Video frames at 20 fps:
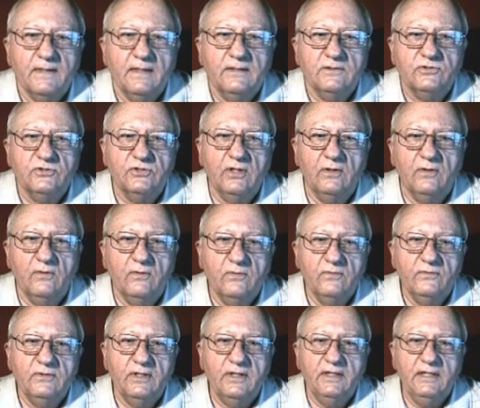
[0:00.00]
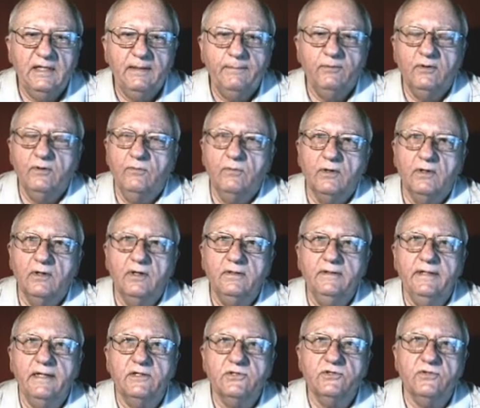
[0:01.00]
So the Hebrew
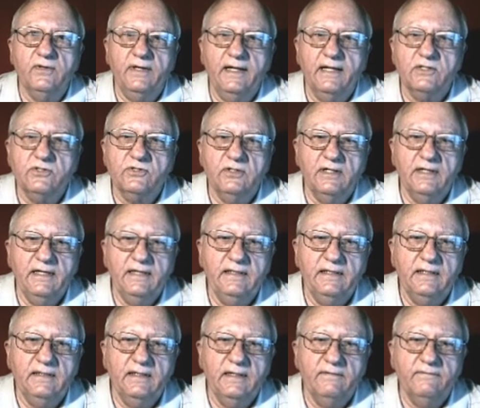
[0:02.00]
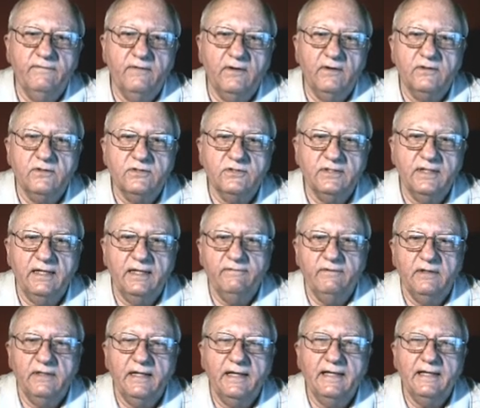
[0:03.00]
word that's translated in verse
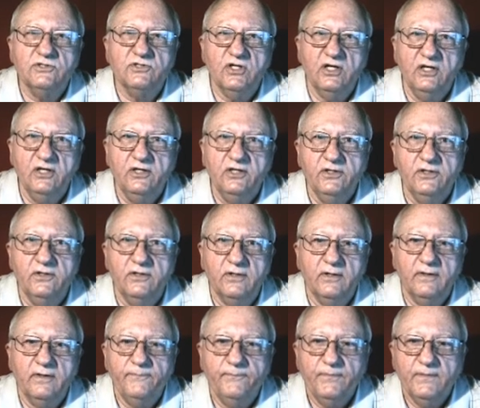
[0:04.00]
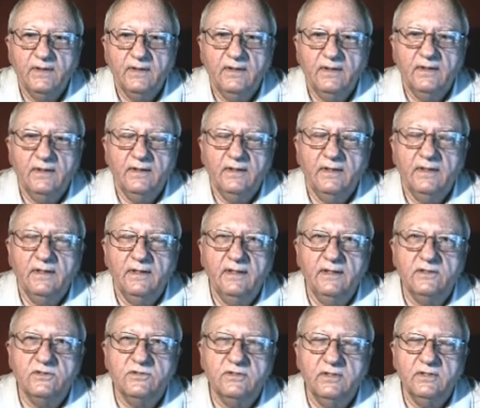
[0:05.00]
7 as under
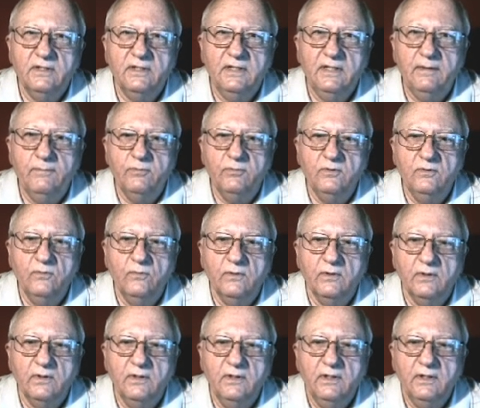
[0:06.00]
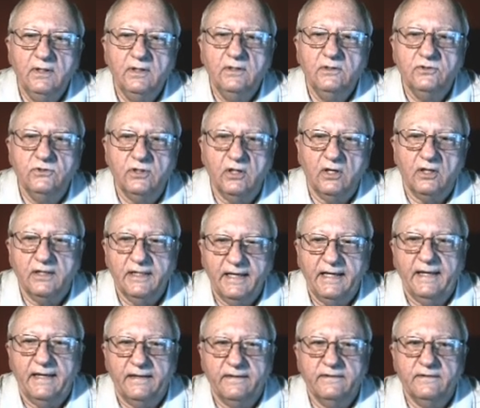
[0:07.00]
is the Hebrew word
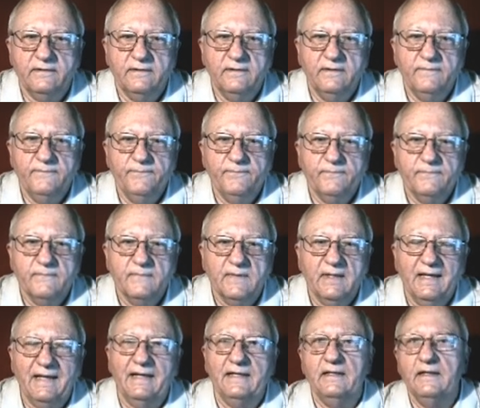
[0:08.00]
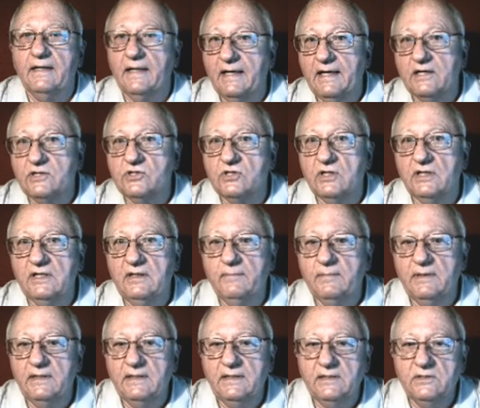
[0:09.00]
takath, and it actually
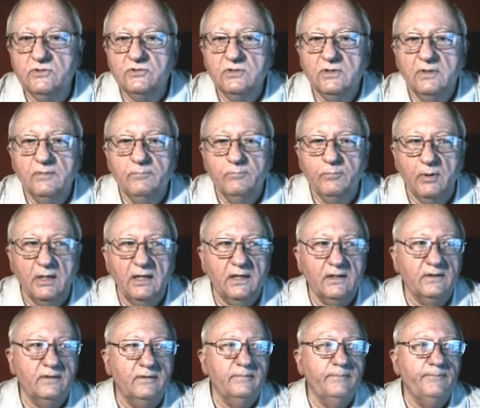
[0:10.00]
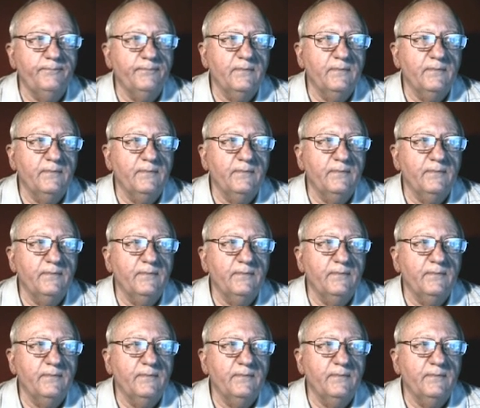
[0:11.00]
means bottom